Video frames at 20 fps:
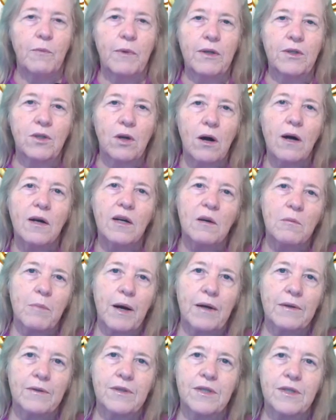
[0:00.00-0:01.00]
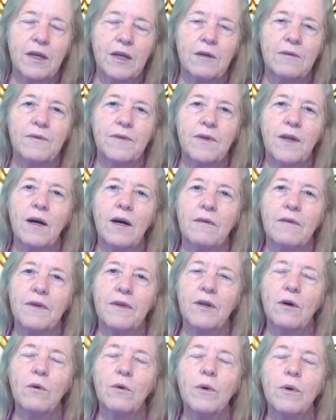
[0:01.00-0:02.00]
talk about self-love, it
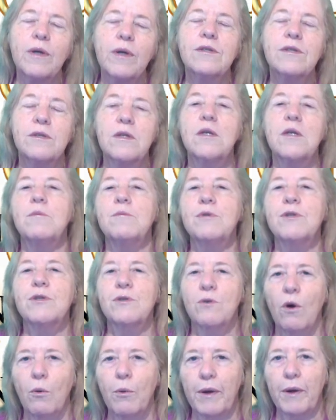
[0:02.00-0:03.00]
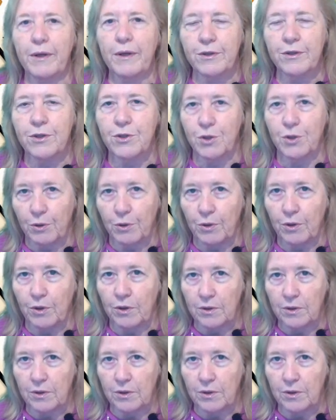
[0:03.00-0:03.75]
always seems so external.